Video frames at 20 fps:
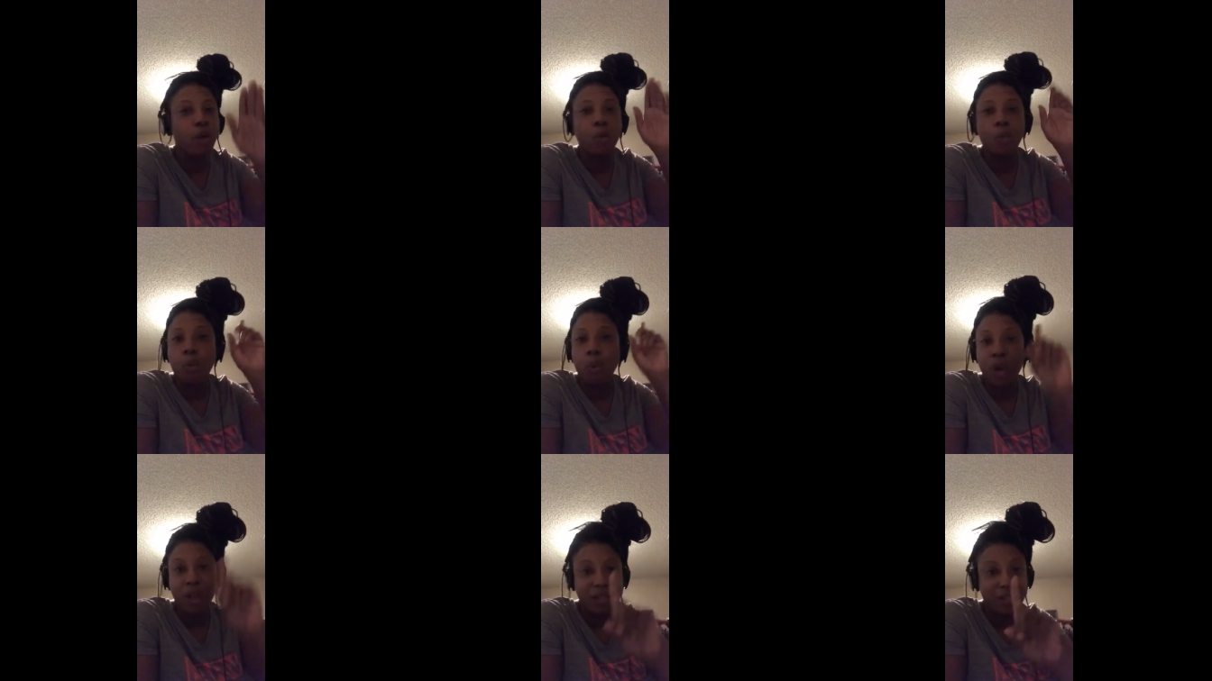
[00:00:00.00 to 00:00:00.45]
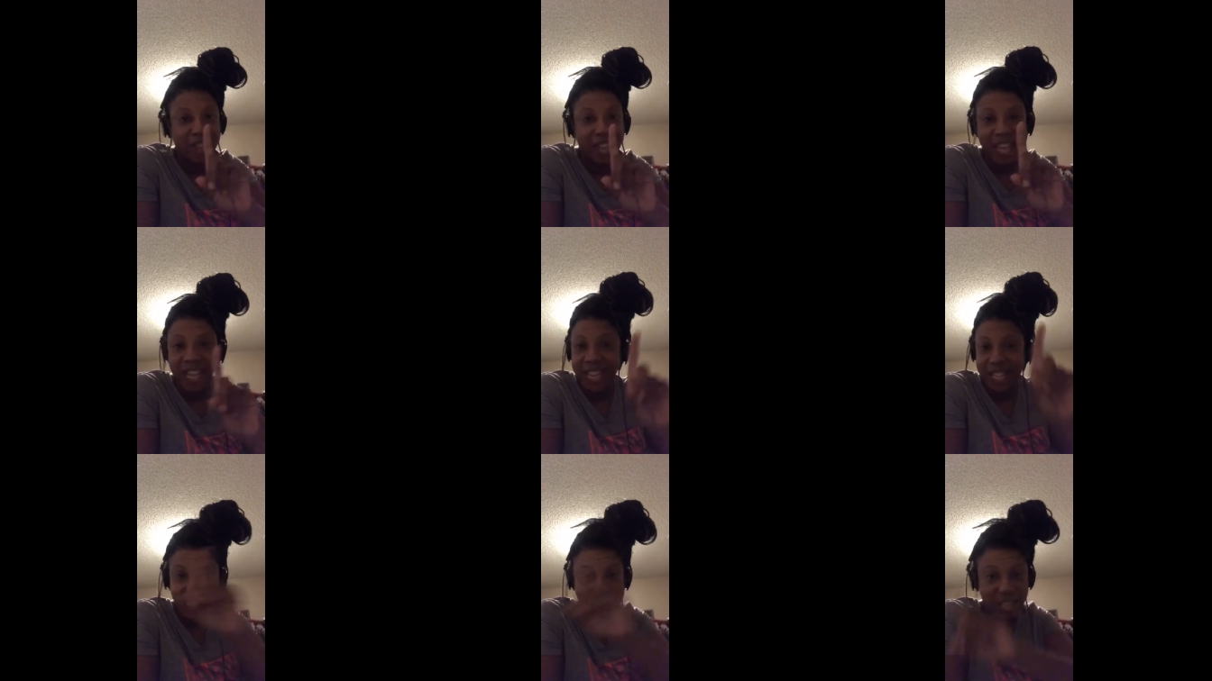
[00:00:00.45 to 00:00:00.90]
One
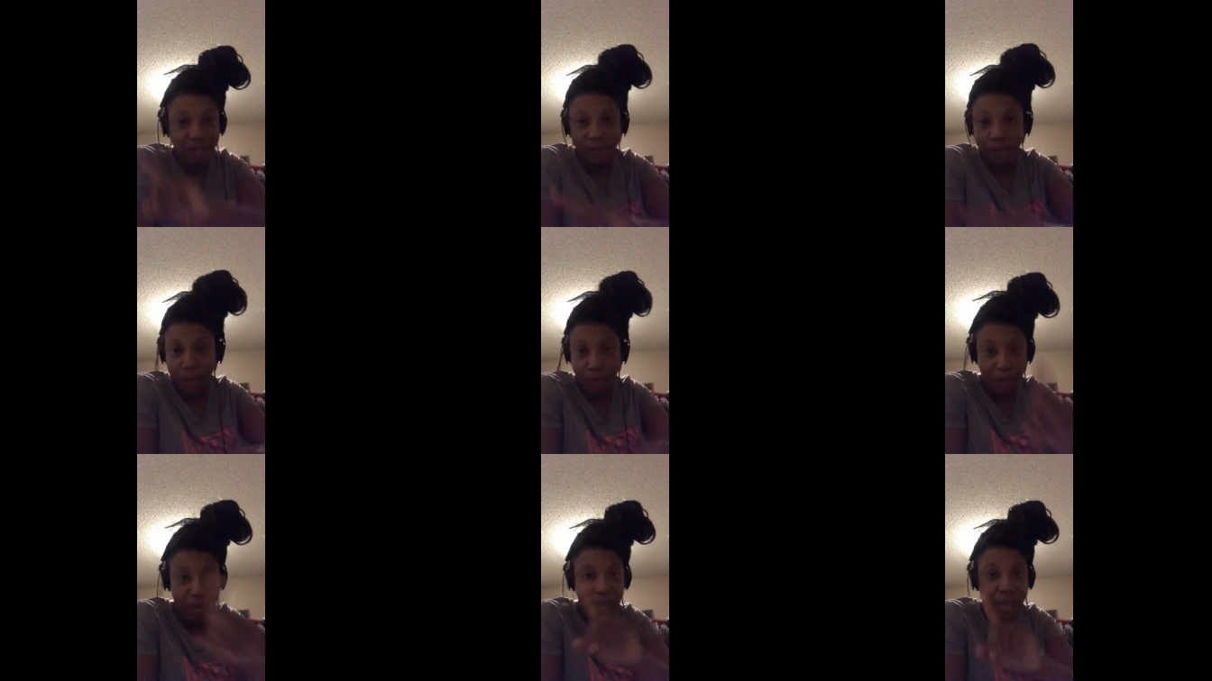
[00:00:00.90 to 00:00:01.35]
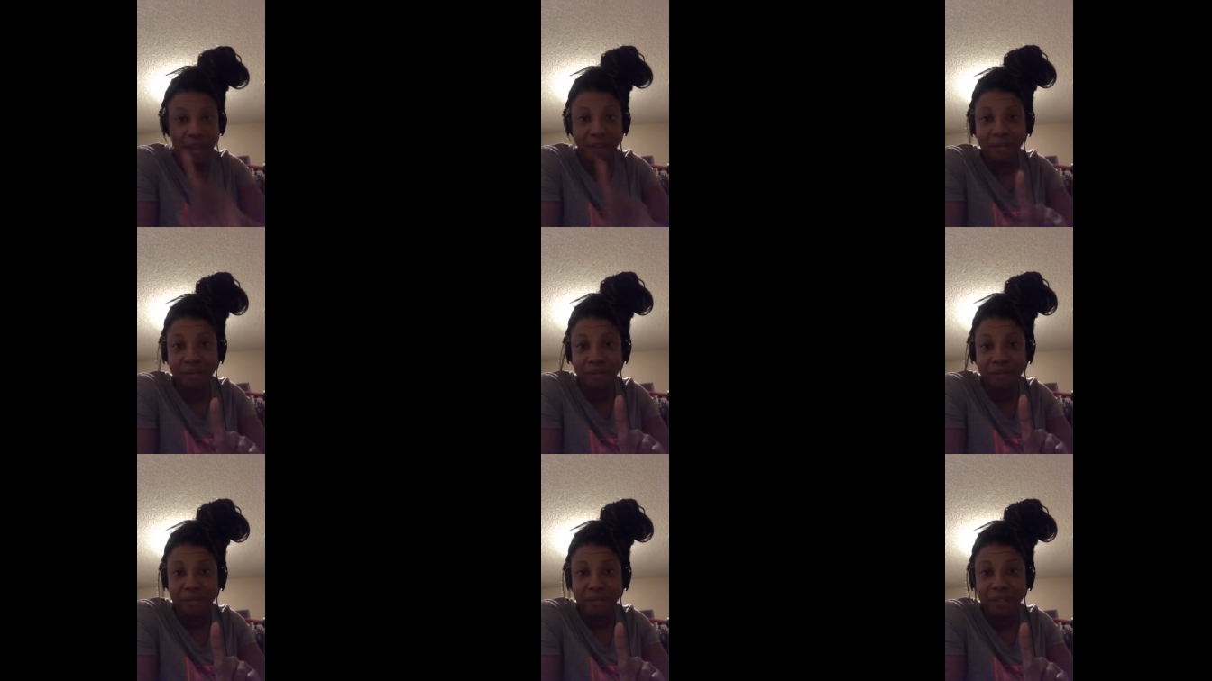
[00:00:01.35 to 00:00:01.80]
thing is everything.
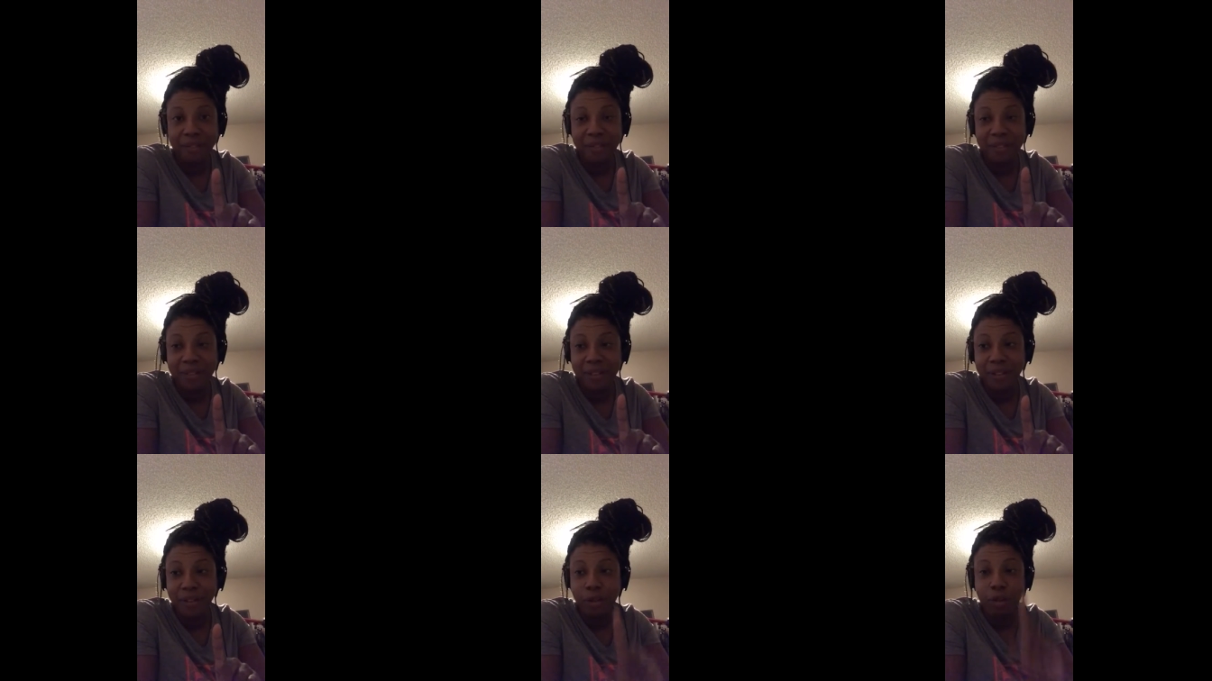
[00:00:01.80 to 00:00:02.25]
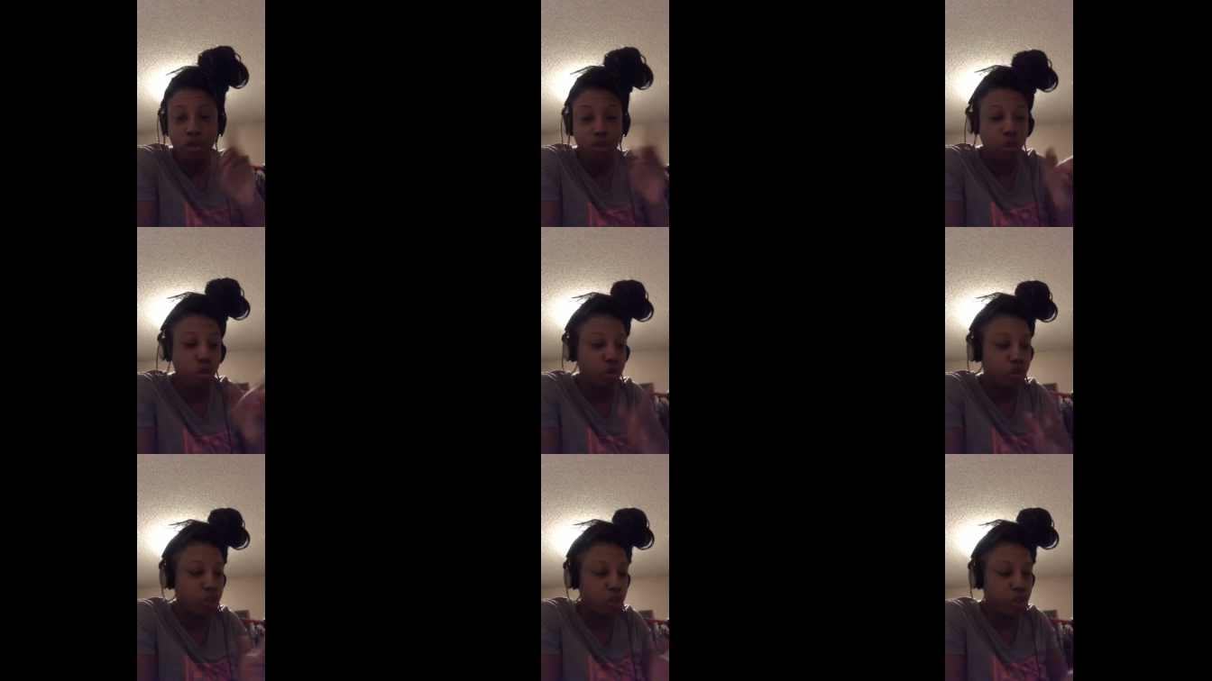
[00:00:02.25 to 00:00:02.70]
There's
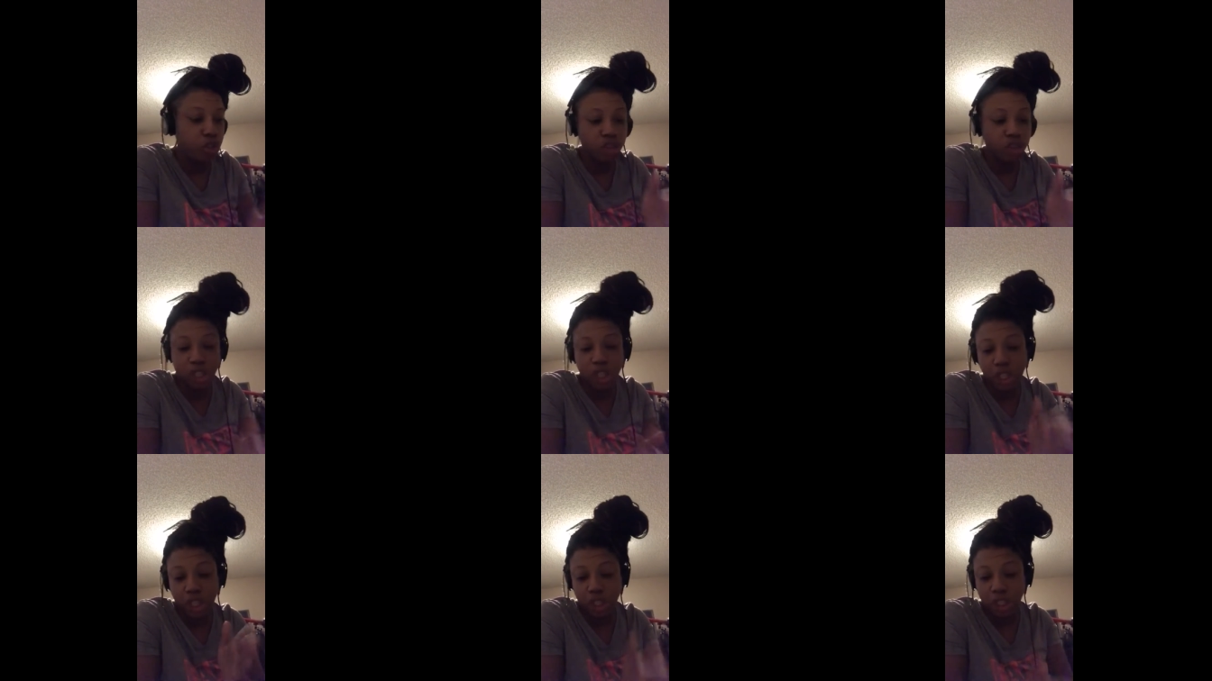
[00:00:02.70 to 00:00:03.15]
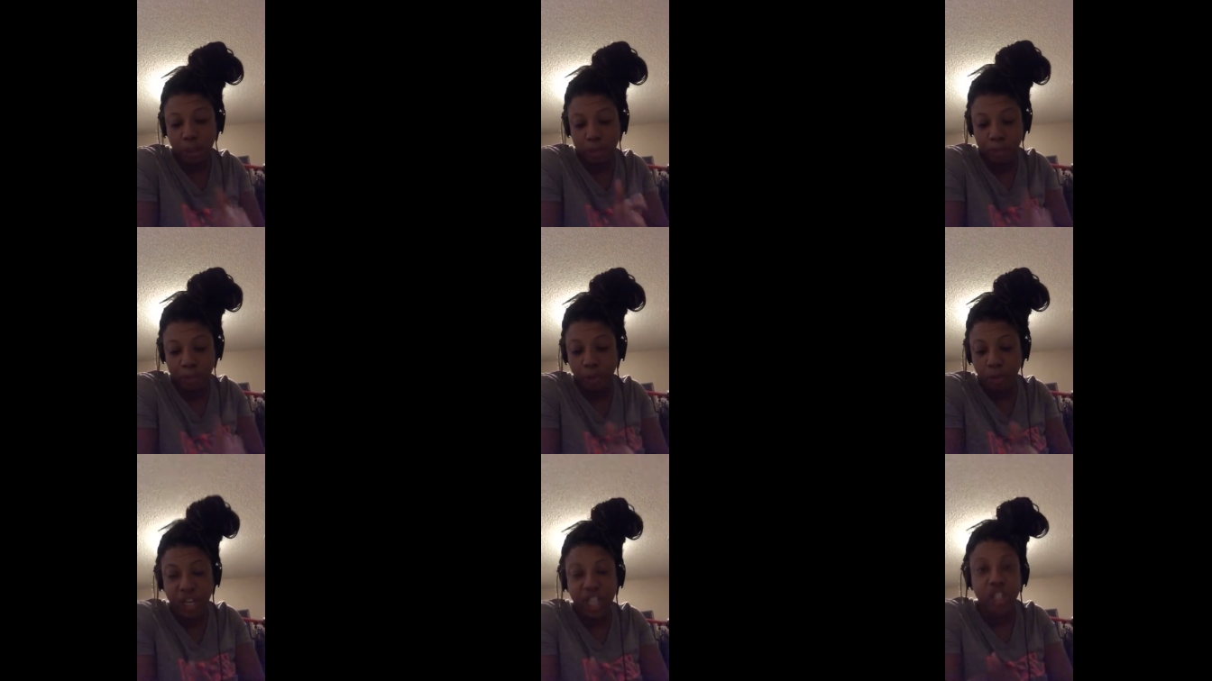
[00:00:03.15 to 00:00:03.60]
no such thing as
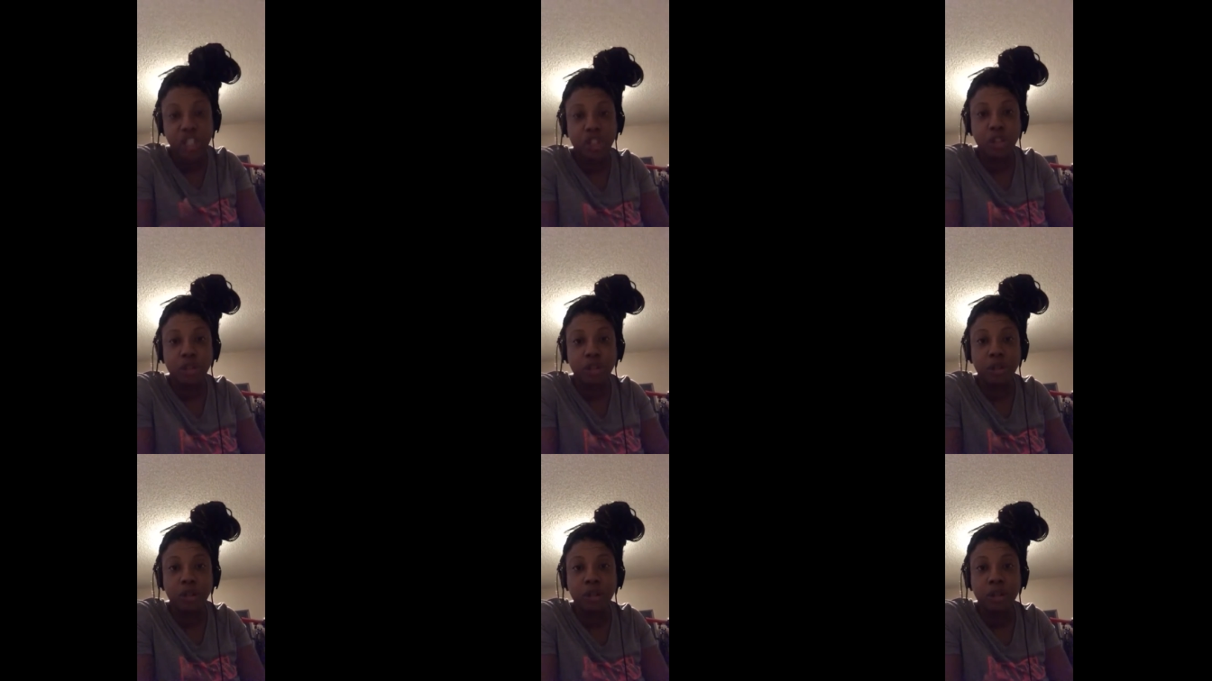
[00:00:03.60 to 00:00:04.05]
separation.